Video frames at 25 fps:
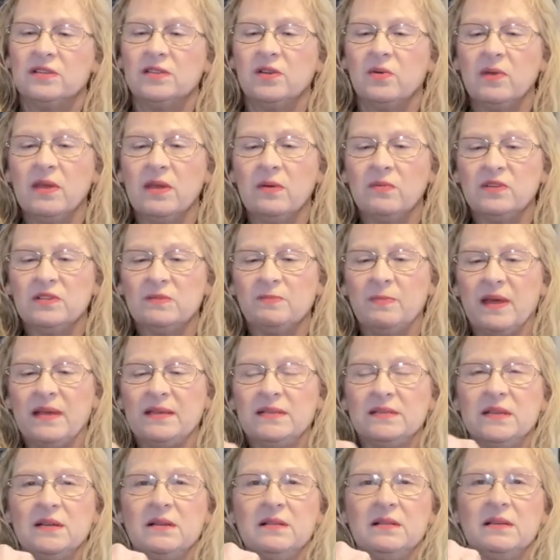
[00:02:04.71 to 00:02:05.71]
So it was
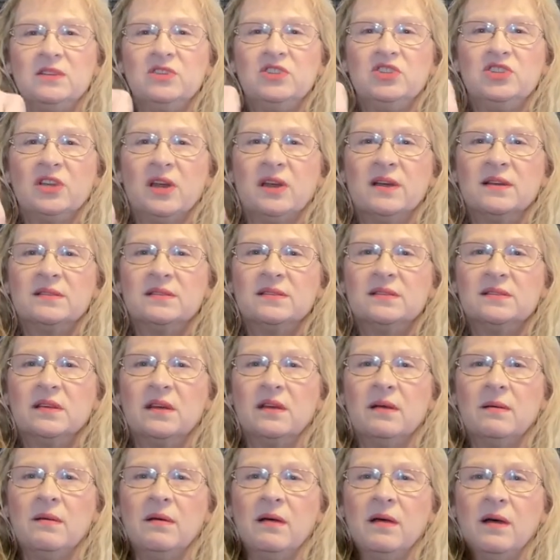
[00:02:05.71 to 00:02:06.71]
basically just
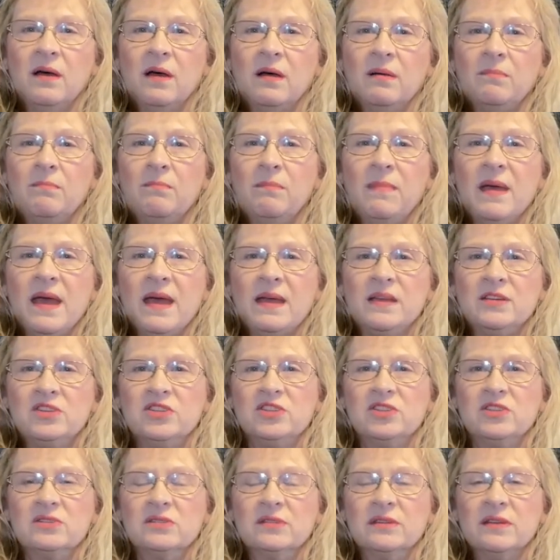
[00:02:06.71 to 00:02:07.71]
a, a
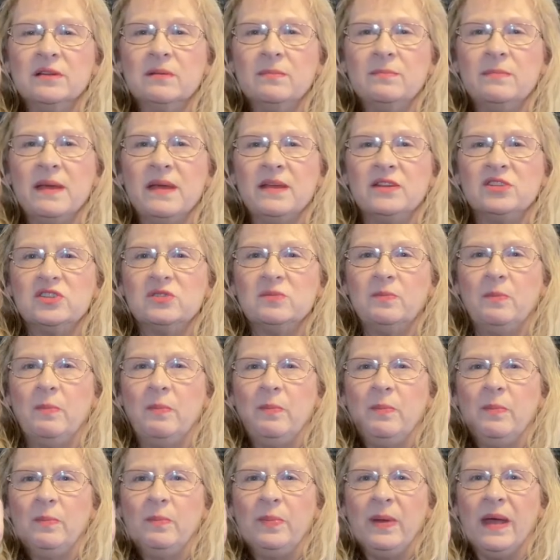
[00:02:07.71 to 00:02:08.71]
mesh, little mesh
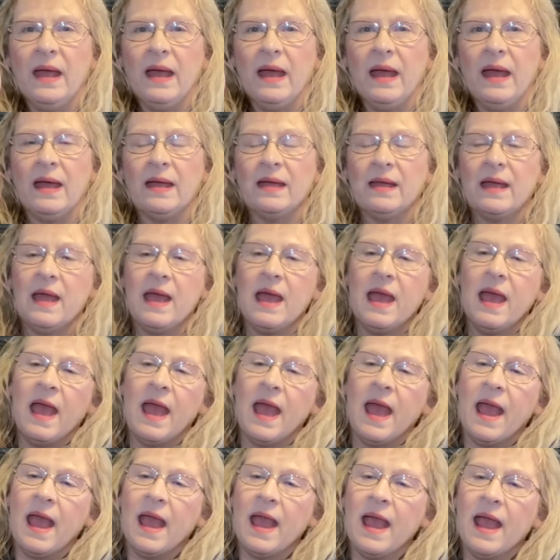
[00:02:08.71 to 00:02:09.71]
bag.
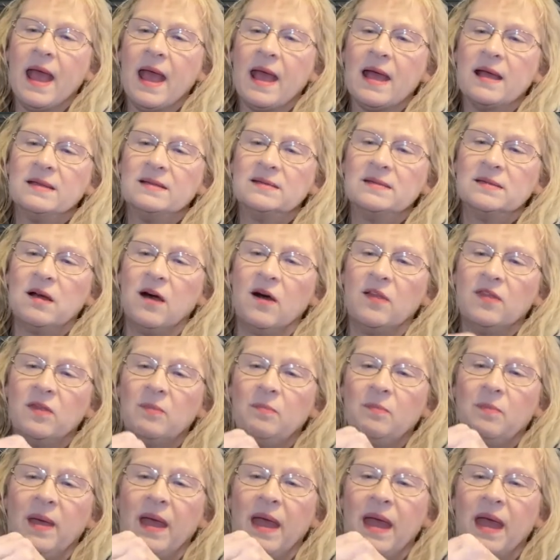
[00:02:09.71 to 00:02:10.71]
And on
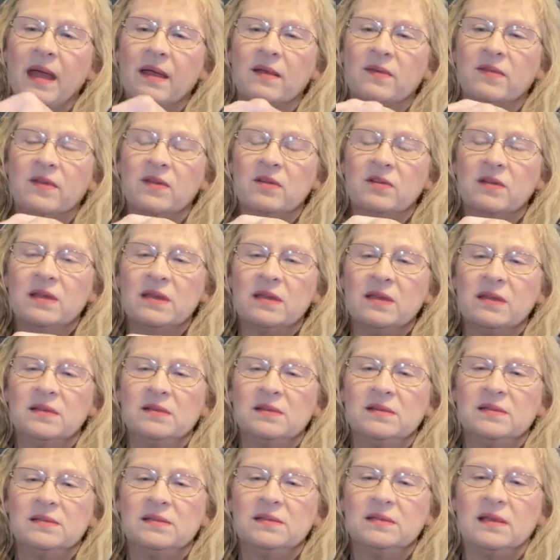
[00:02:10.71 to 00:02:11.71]
the back, there
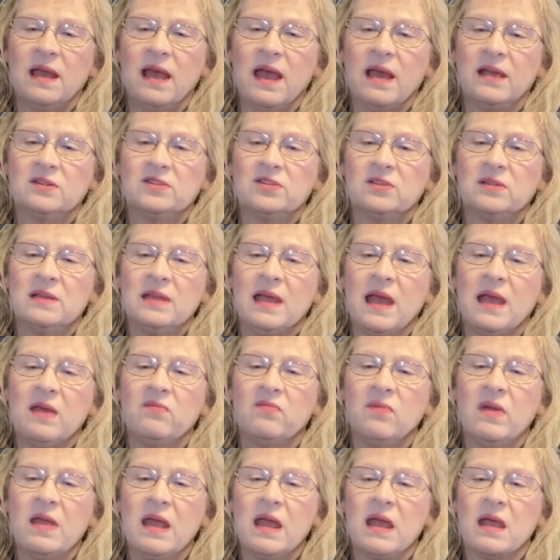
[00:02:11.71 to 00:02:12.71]
is actually
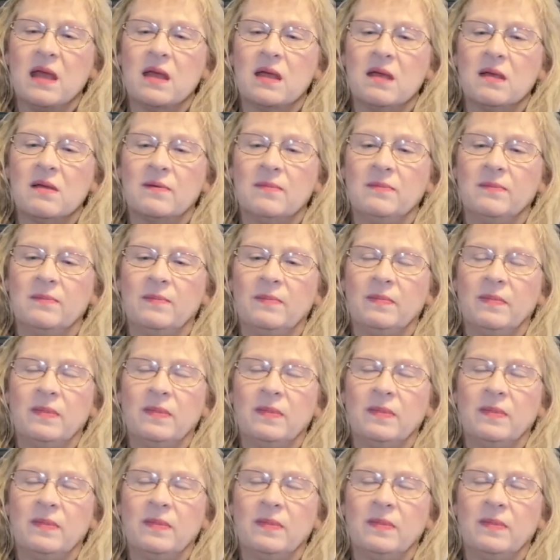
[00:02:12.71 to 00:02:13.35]
a ring.